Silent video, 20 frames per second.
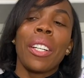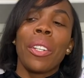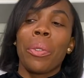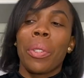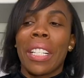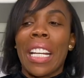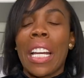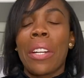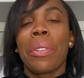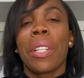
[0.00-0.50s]

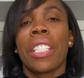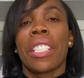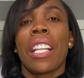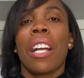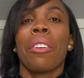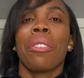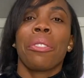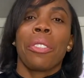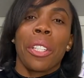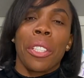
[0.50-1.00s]
when I reached
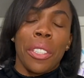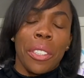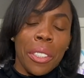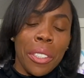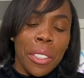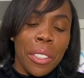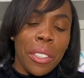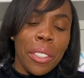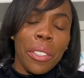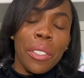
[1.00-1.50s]
out
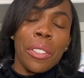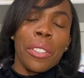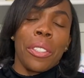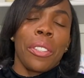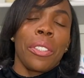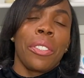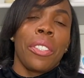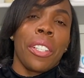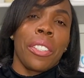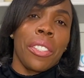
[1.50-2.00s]
first
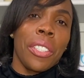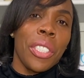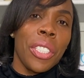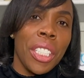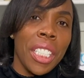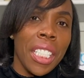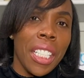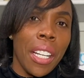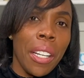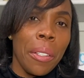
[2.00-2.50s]
to Dr.
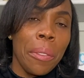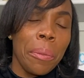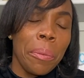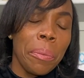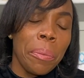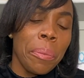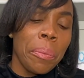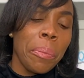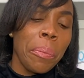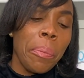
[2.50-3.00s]
Gina
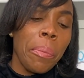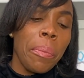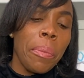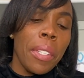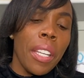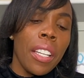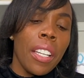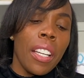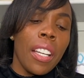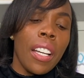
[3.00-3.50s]

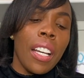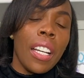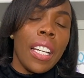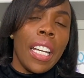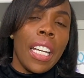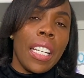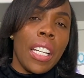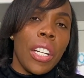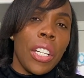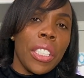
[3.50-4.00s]

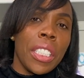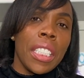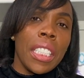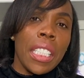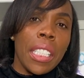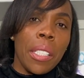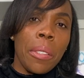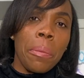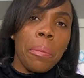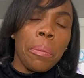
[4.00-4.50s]
and her
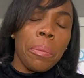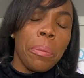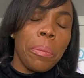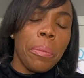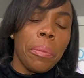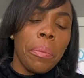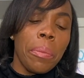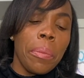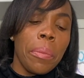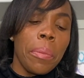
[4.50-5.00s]
team,
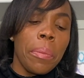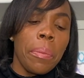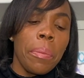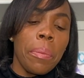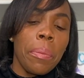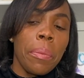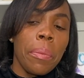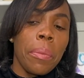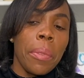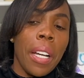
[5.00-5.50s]

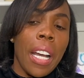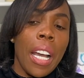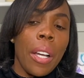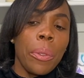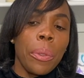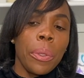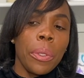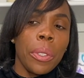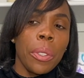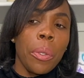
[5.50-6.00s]
I
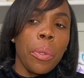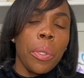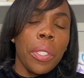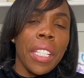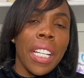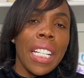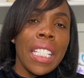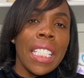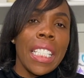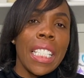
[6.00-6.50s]
was
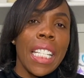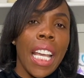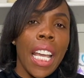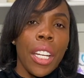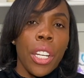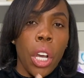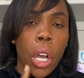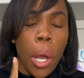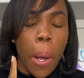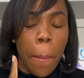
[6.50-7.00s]
quoted
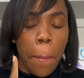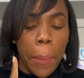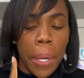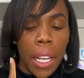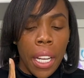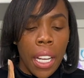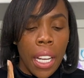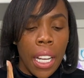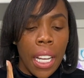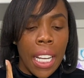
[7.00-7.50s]
10 up,
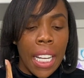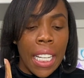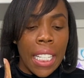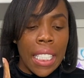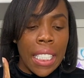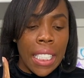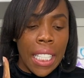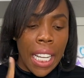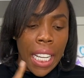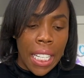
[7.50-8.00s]

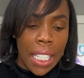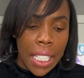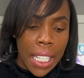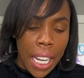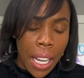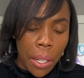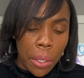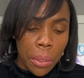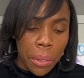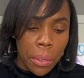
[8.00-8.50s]
10
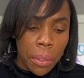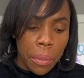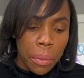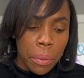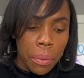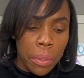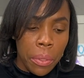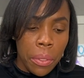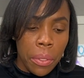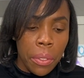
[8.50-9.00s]
down,
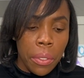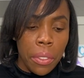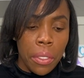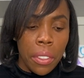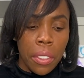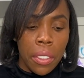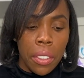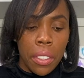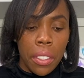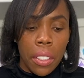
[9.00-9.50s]

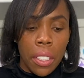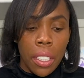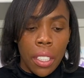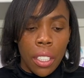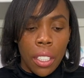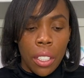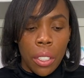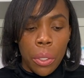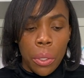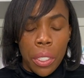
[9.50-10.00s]

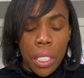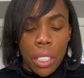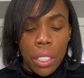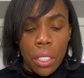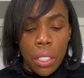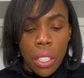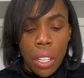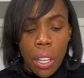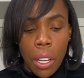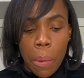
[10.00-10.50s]
including
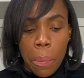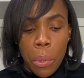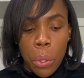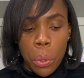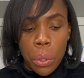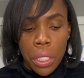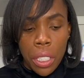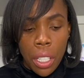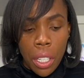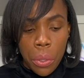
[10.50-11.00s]

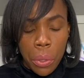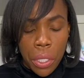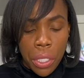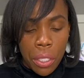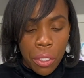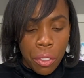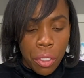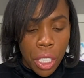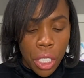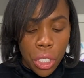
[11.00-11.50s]
hotel
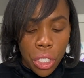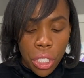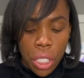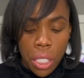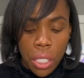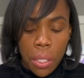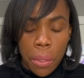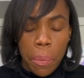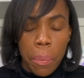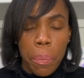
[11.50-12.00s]

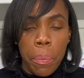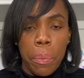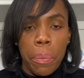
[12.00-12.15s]
reservation